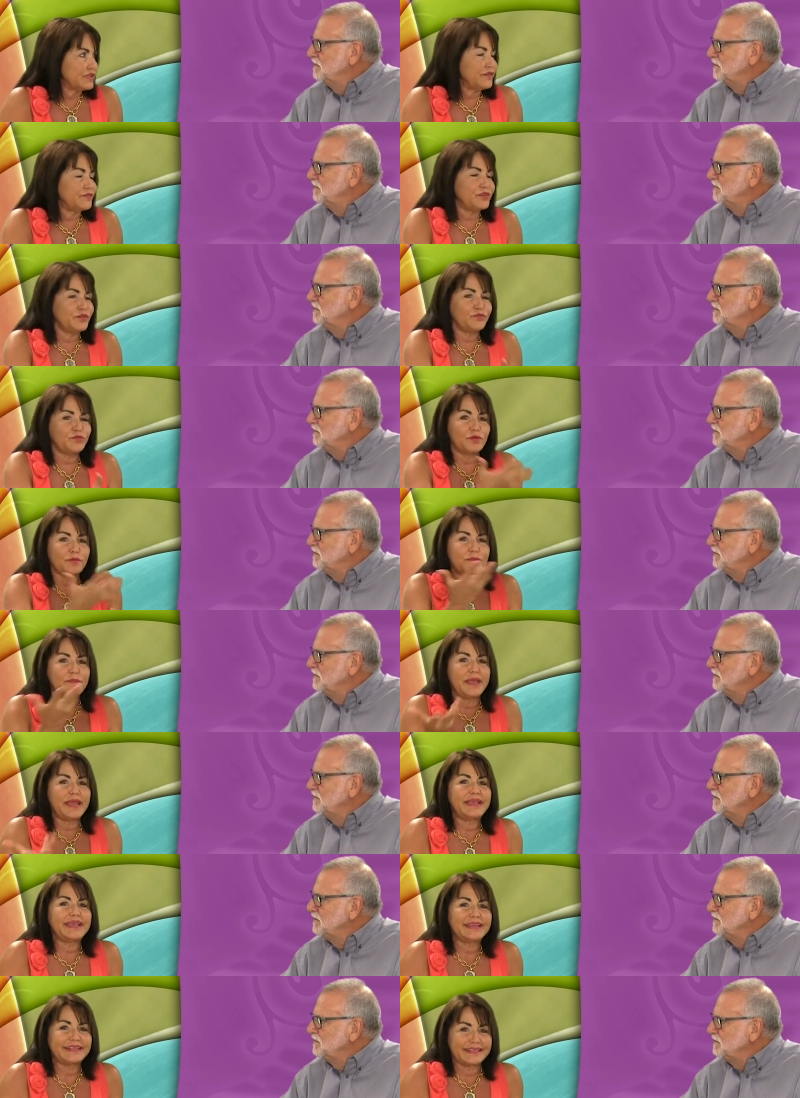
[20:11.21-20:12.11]
Speaker 1: Even if we're
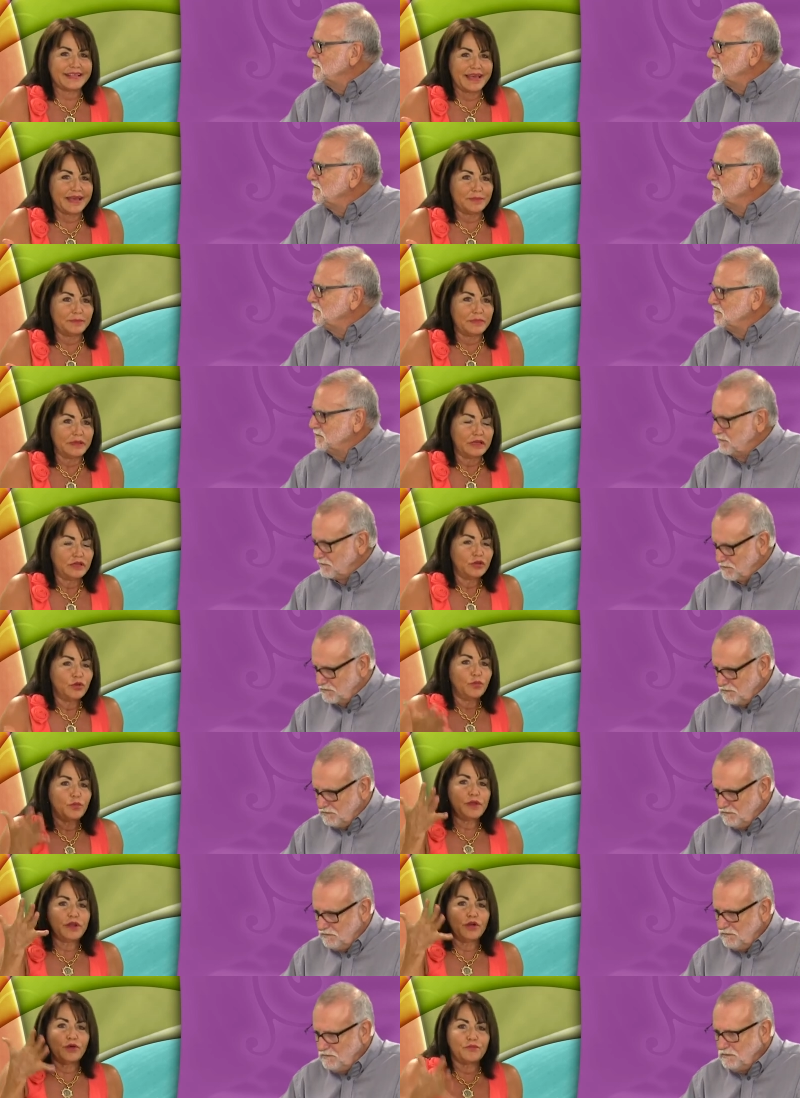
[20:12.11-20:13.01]
making them,
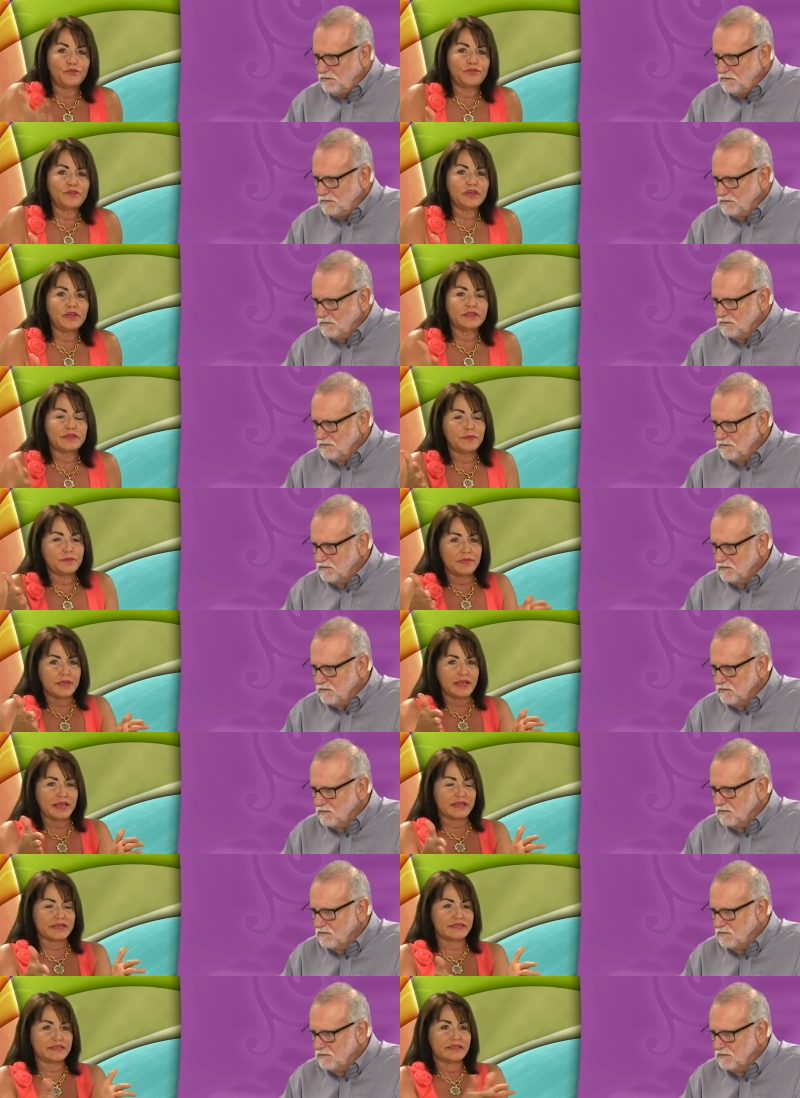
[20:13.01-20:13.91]
we don't feel them
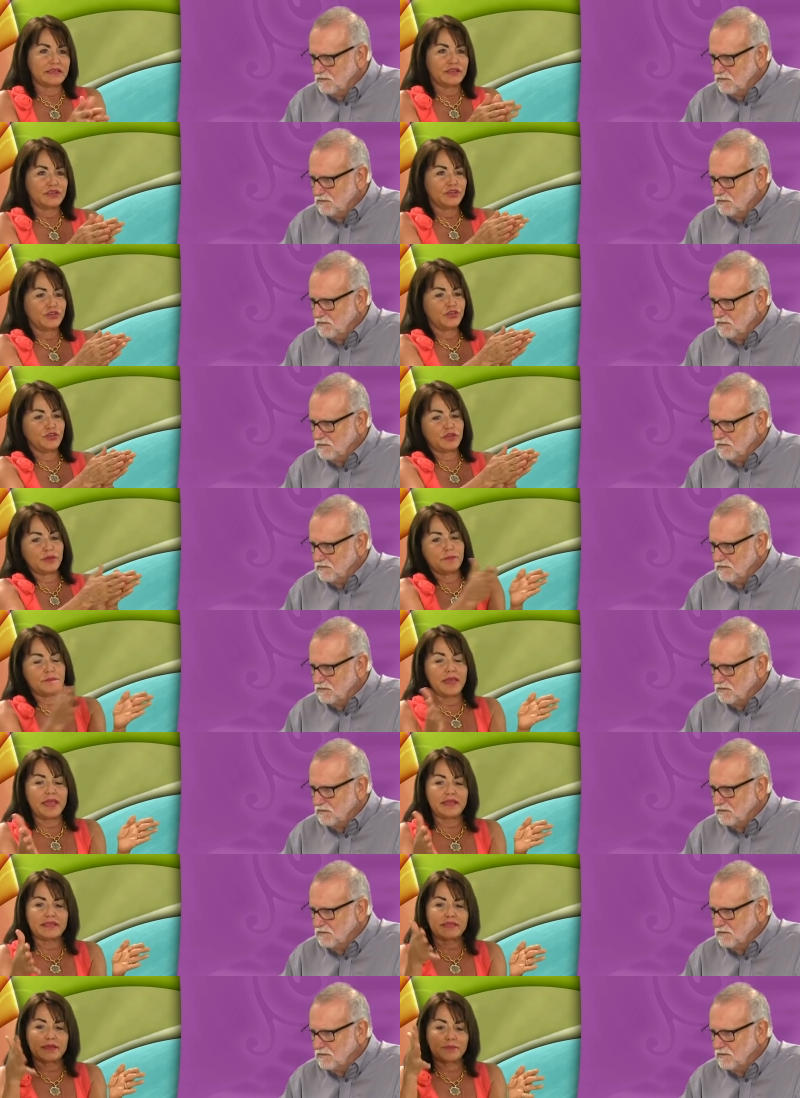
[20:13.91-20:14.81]
because you can
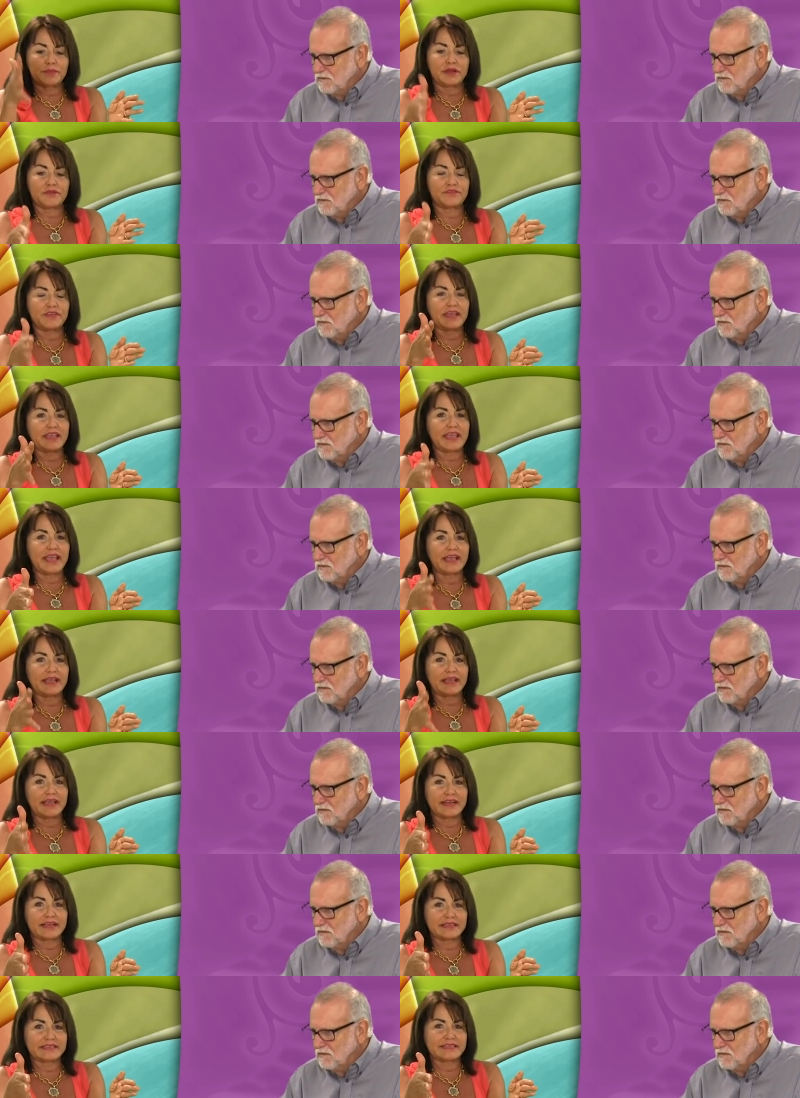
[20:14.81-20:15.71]
make them, but if they
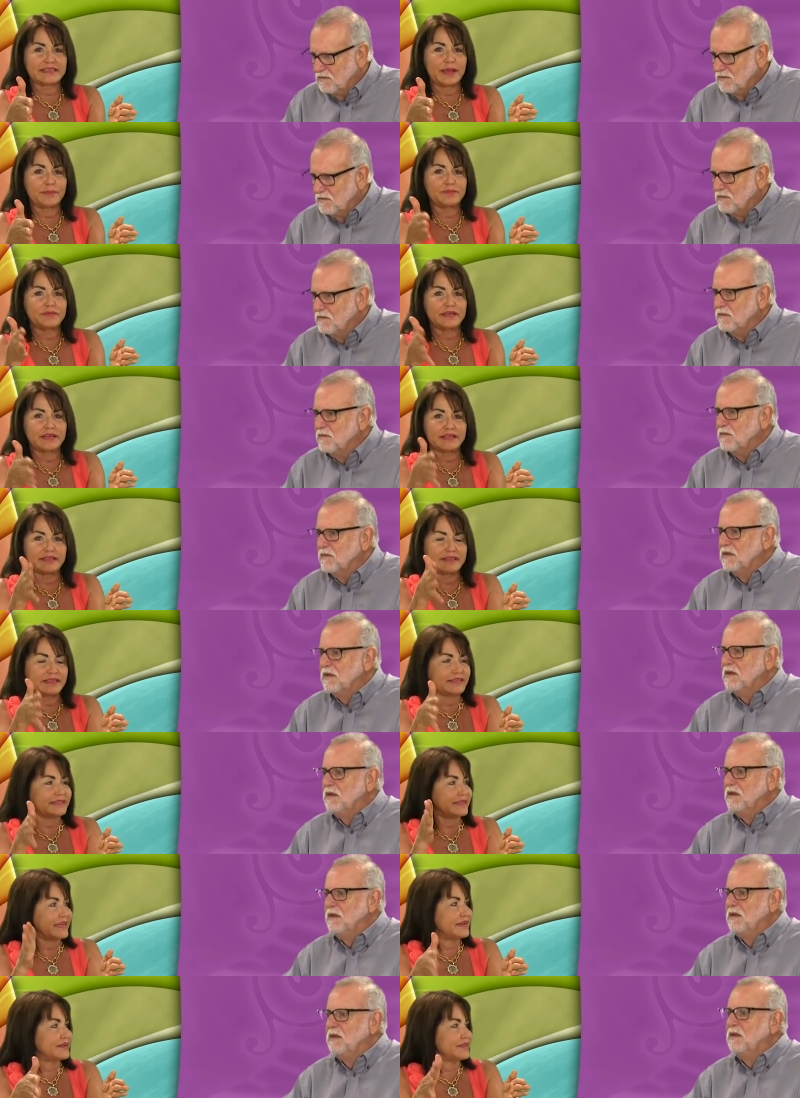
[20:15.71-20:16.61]
can't get accepted at
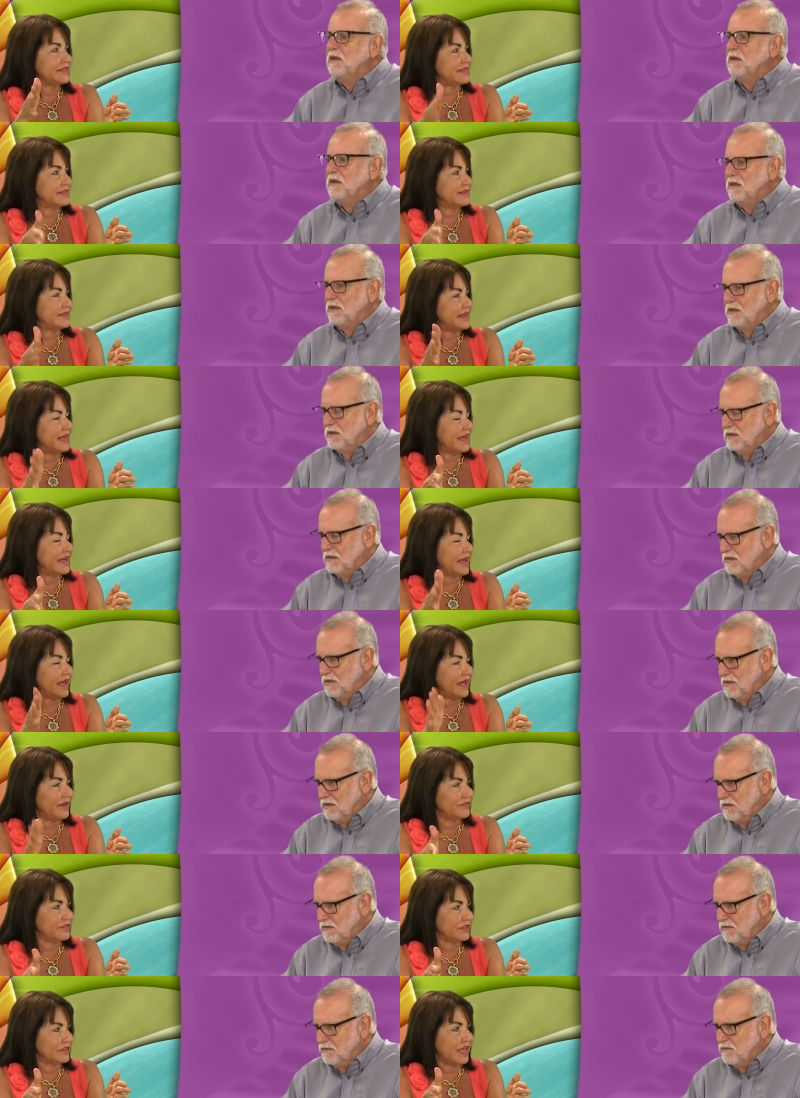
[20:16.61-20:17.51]
this end of the
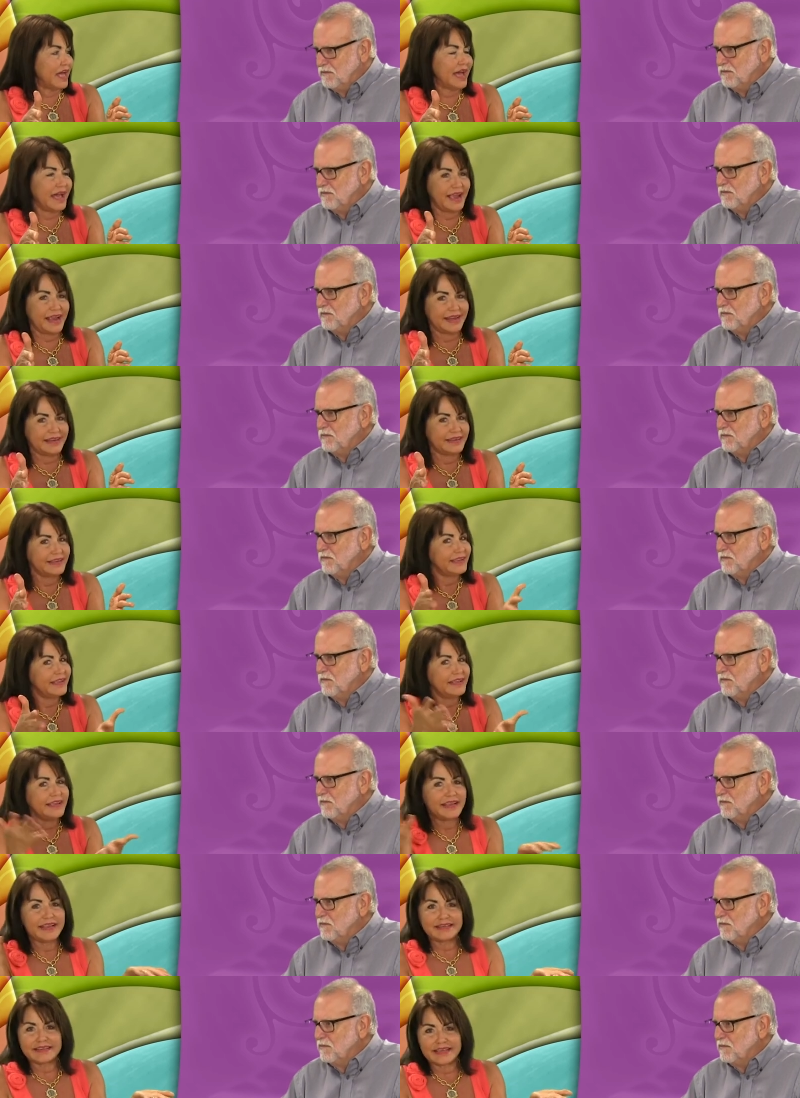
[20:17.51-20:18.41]
of the line,
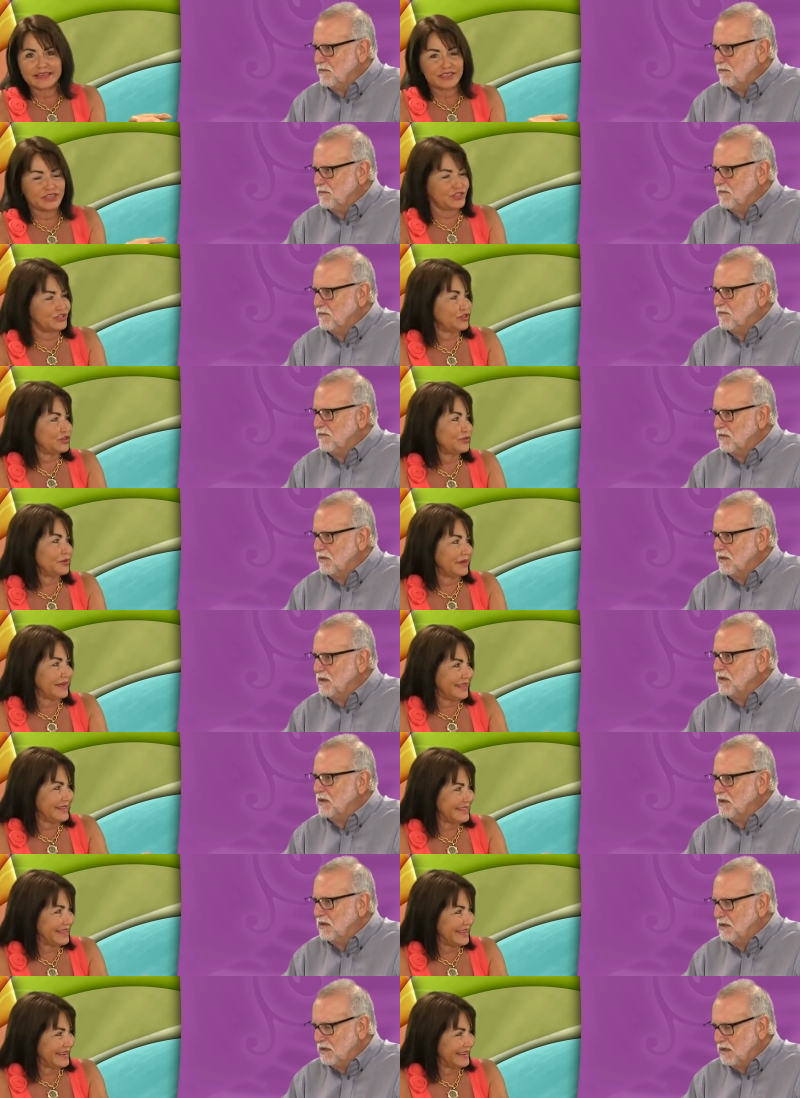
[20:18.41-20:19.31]
it doesn't do
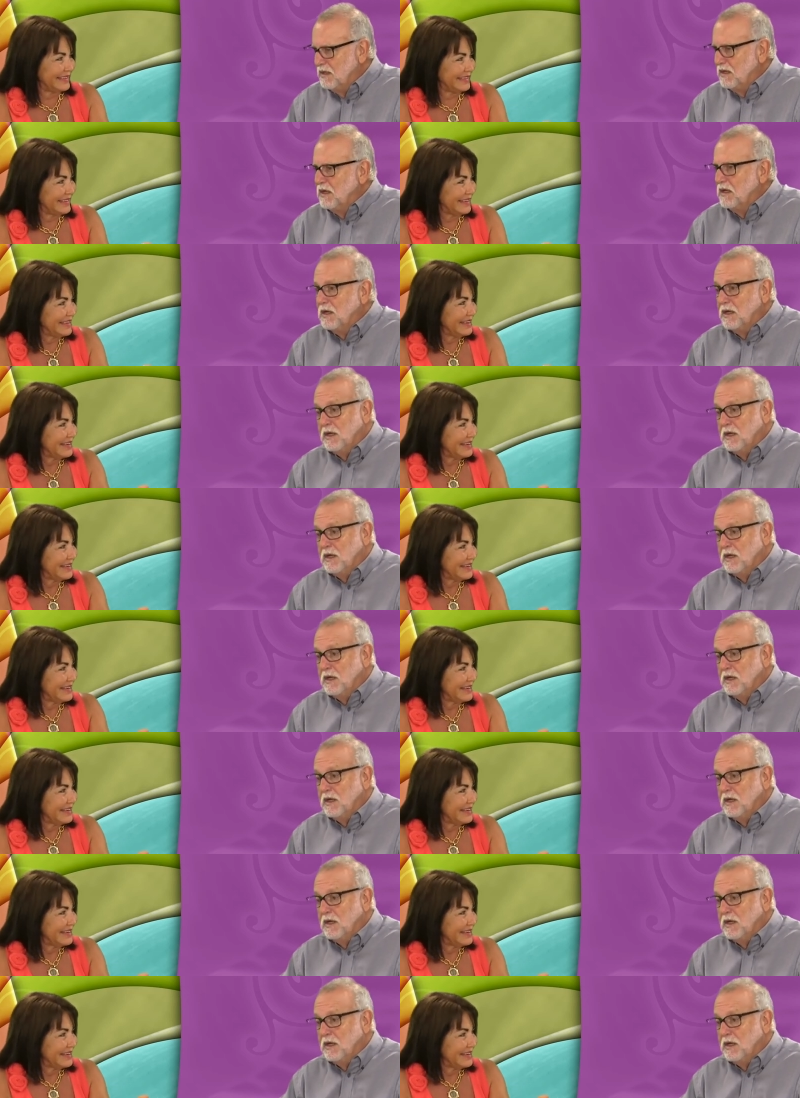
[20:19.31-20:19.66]
anything.